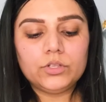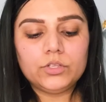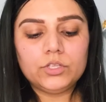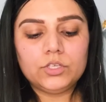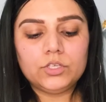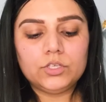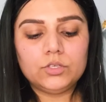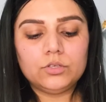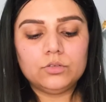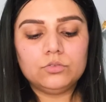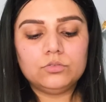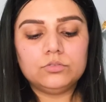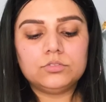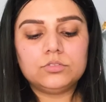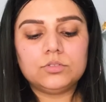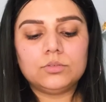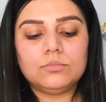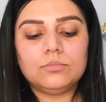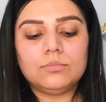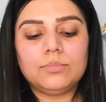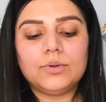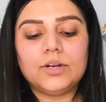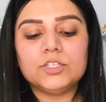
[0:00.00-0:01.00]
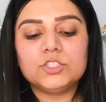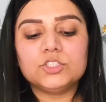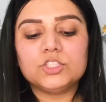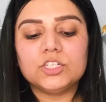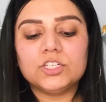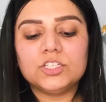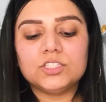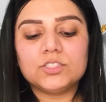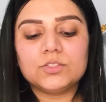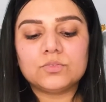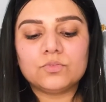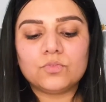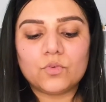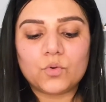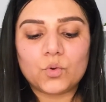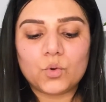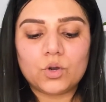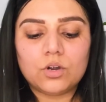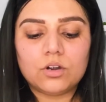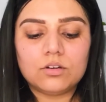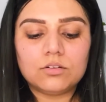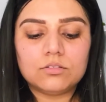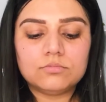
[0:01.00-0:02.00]
use brushes
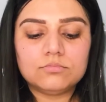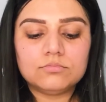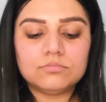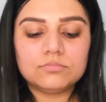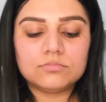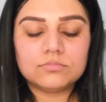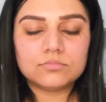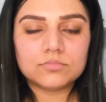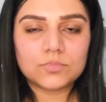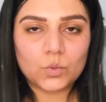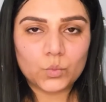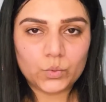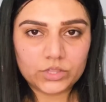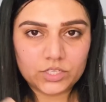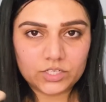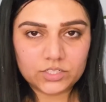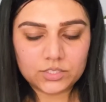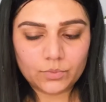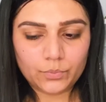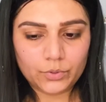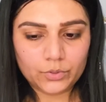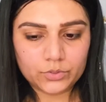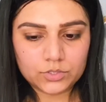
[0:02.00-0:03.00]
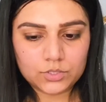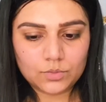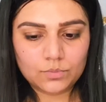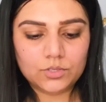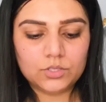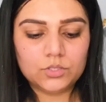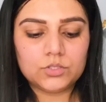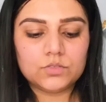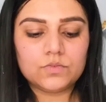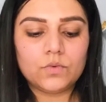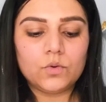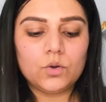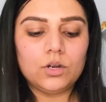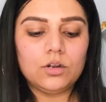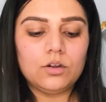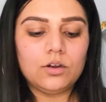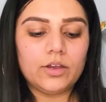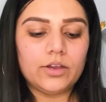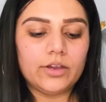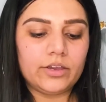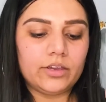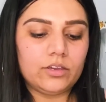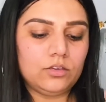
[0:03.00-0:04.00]
for what they're supposed to be used for.
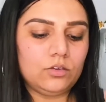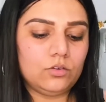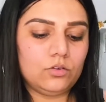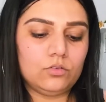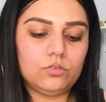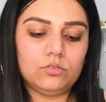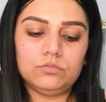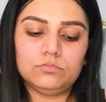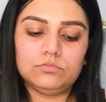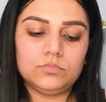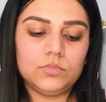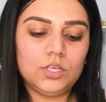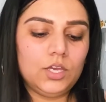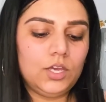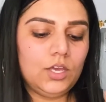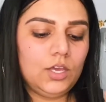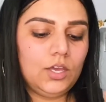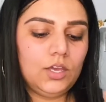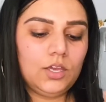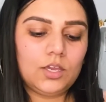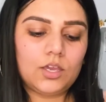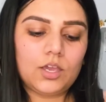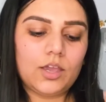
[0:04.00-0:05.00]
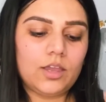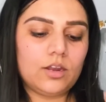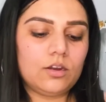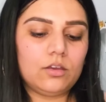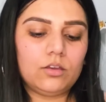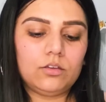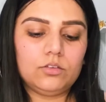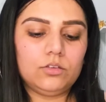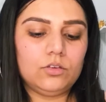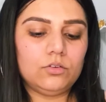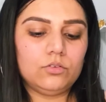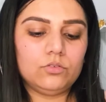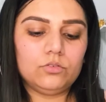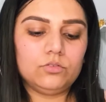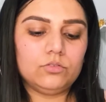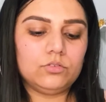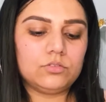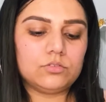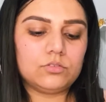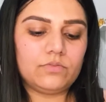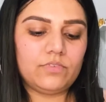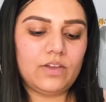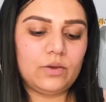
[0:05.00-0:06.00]
I kind of
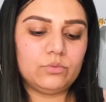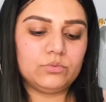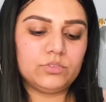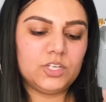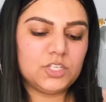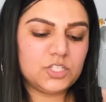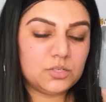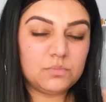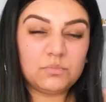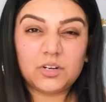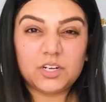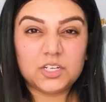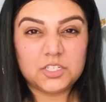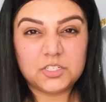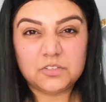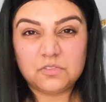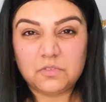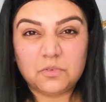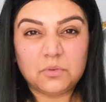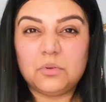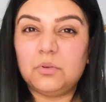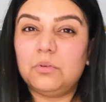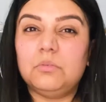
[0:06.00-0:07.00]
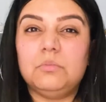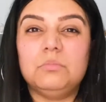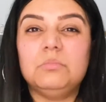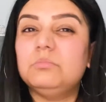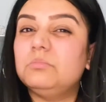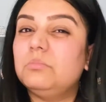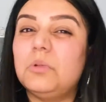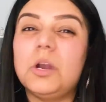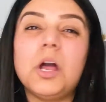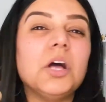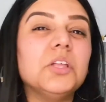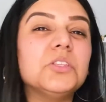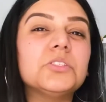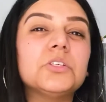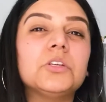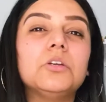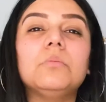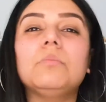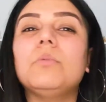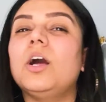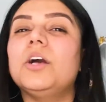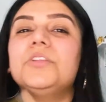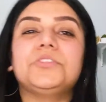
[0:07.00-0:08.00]
use foundation brush for bronzer,
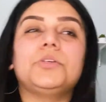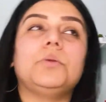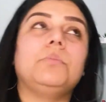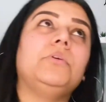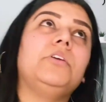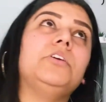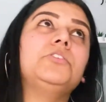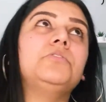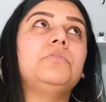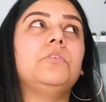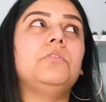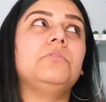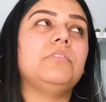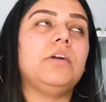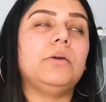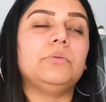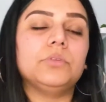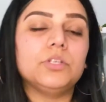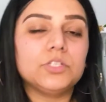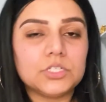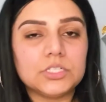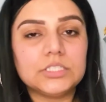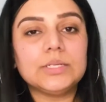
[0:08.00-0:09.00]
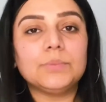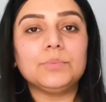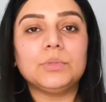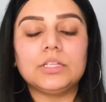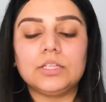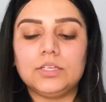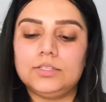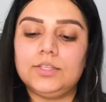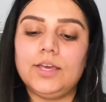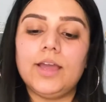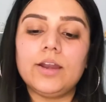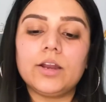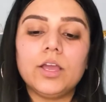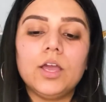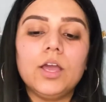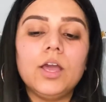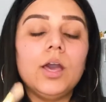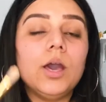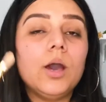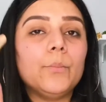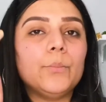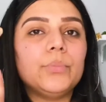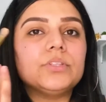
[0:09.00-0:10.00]
bronzer brush for foundation, something like that.
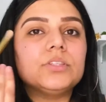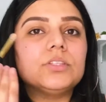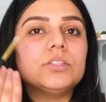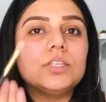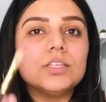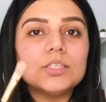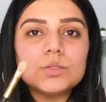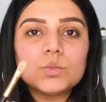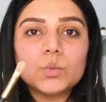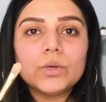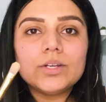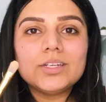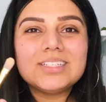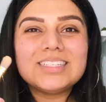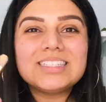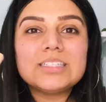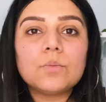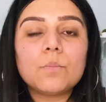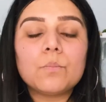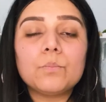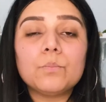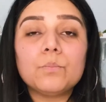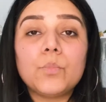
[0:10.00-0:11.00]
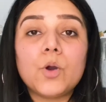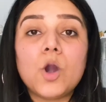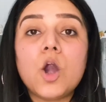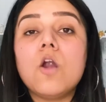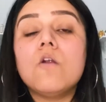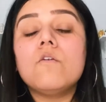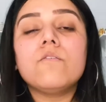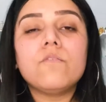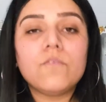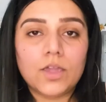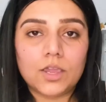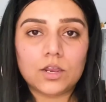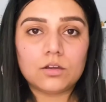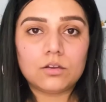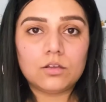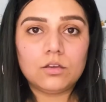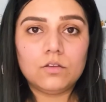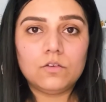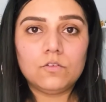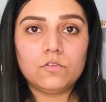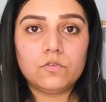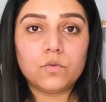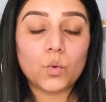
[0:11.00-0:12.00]
But this one is perfect
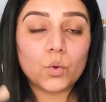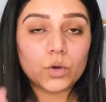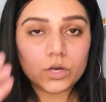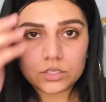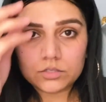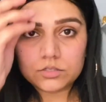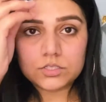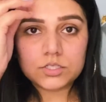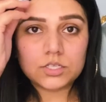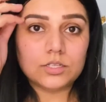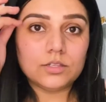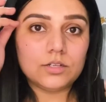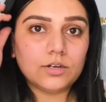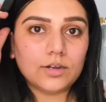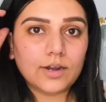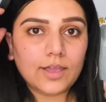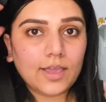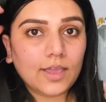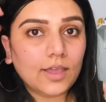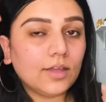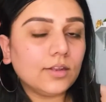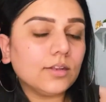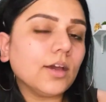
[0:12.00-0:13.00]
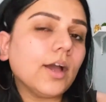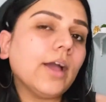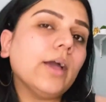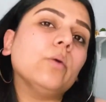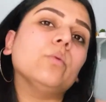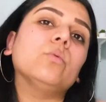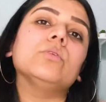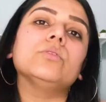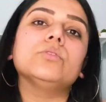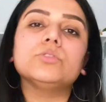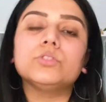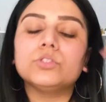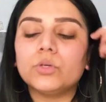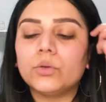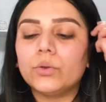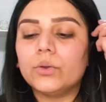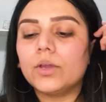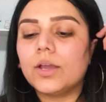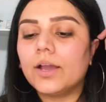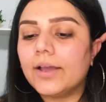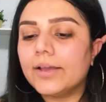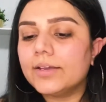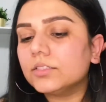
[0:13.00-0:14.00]
for concealer, and I will show you
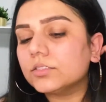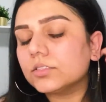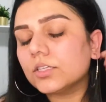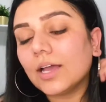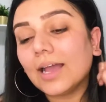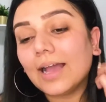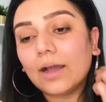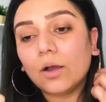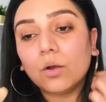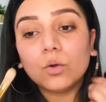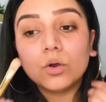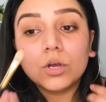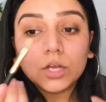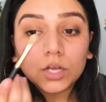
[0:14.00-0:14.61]
guys how.